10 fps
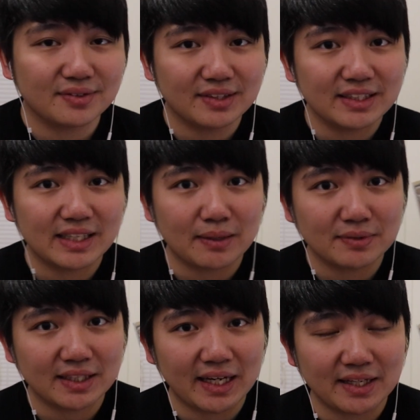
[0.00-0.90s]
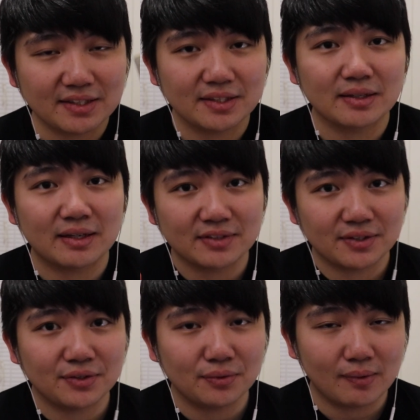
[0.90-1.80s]
this comes in handy, and I'll
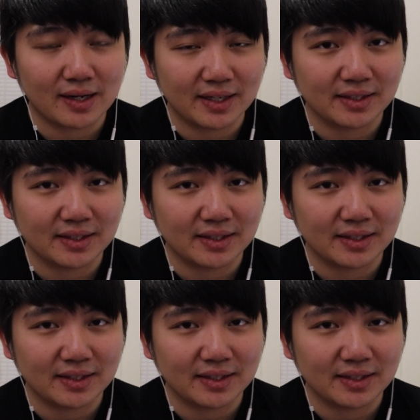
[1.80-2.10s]
tell you why